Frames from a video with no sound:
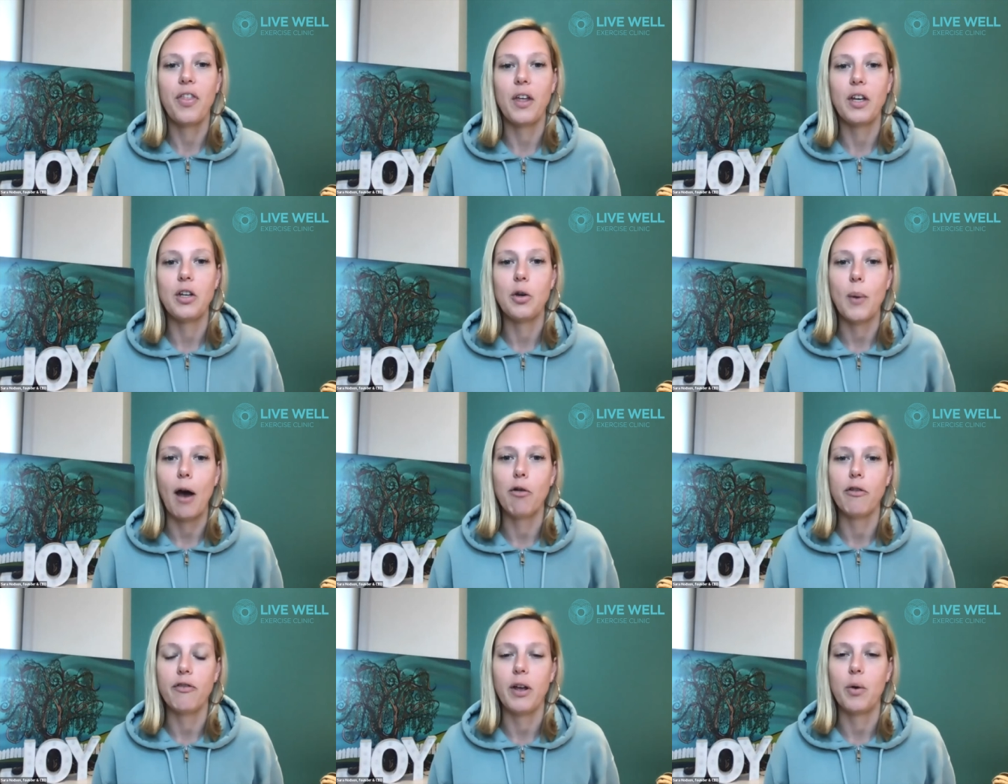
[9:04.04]
a new
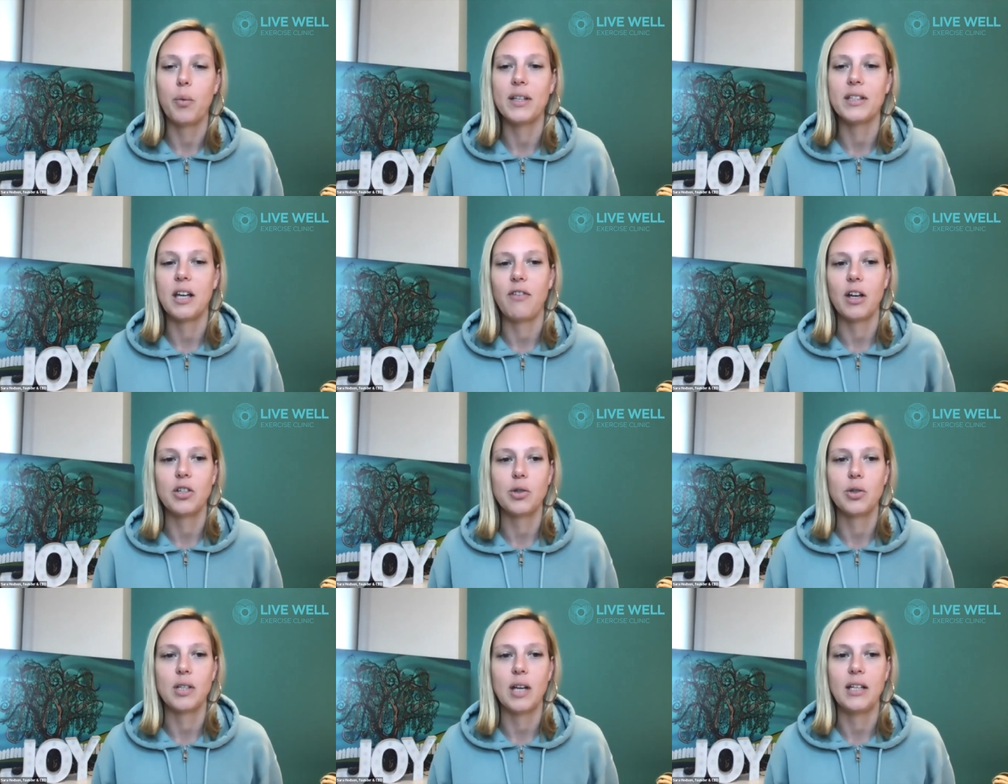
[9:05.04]
outfit once I've
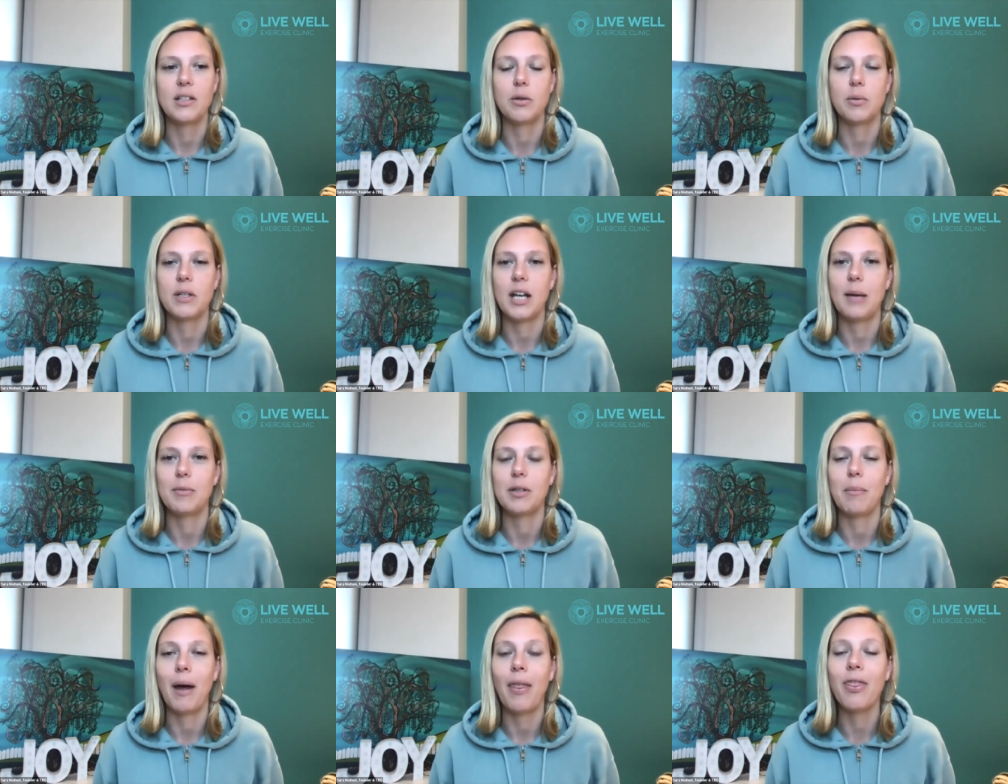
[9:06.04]
exercised 3 times a
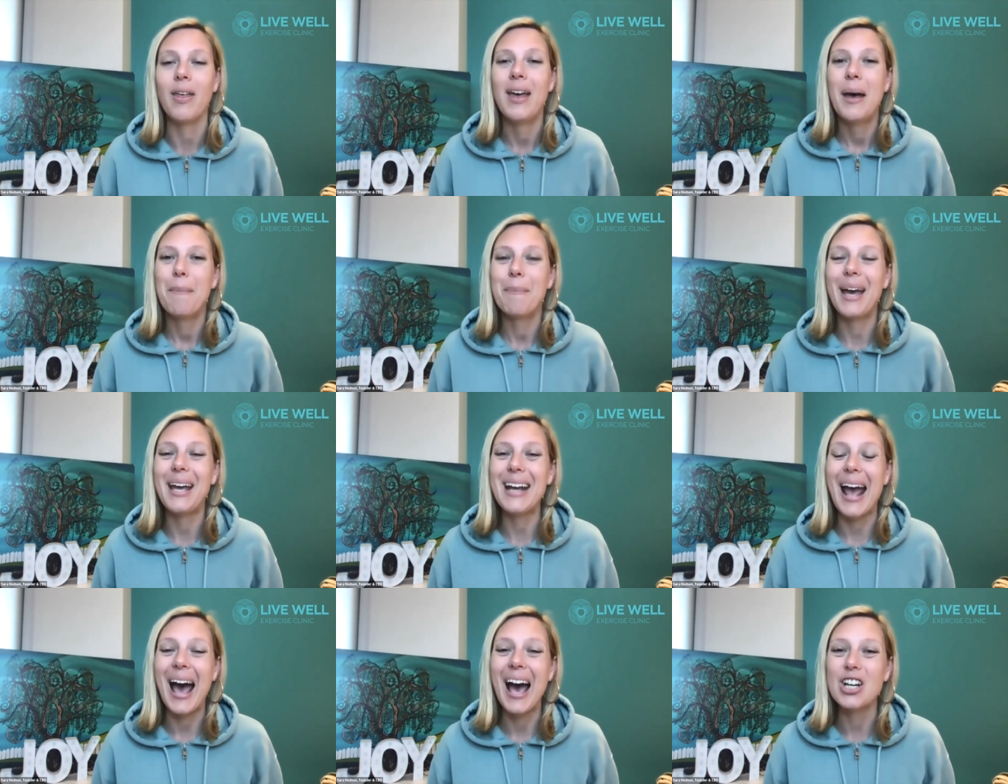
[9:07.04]
month, might
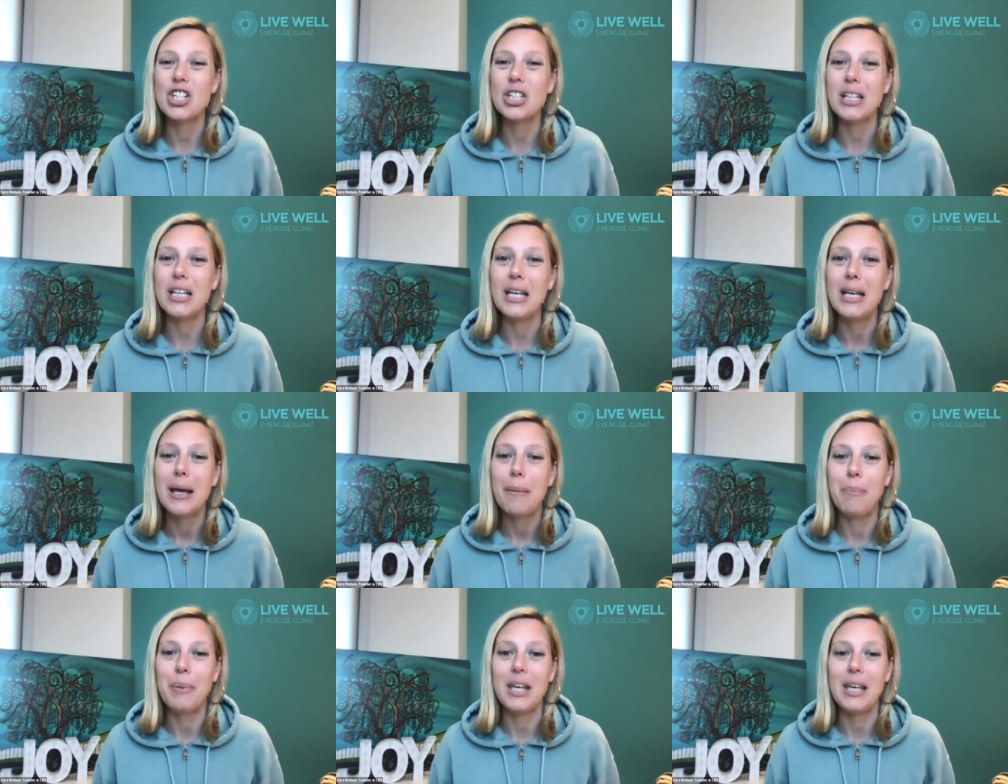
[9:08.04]
actually
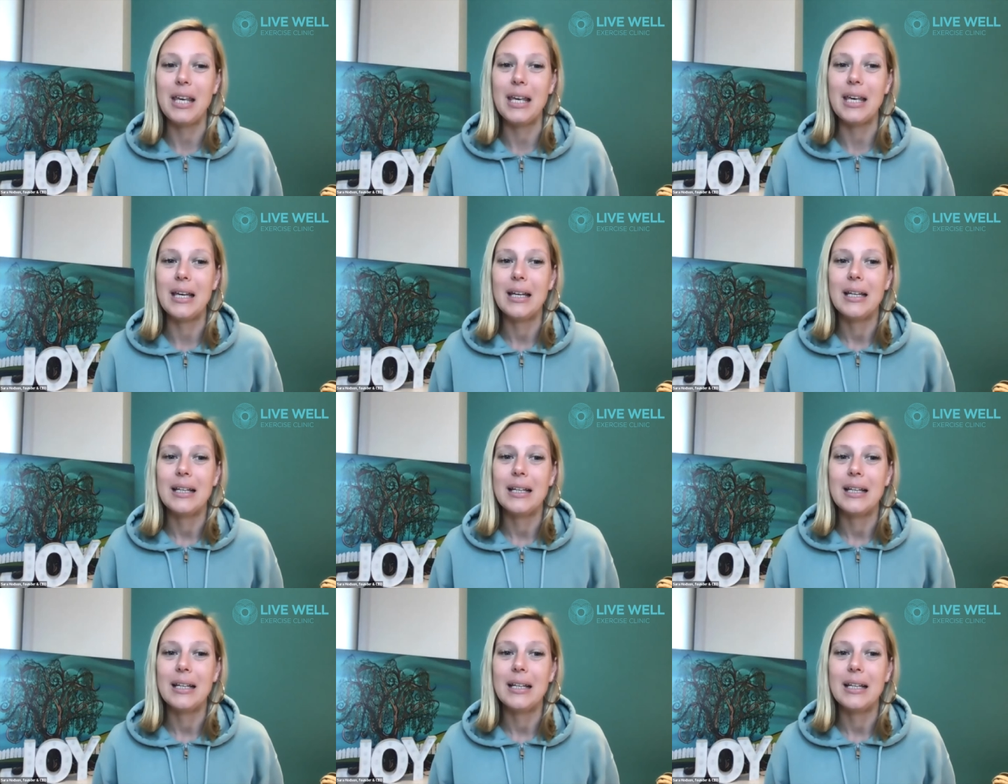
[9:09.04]
be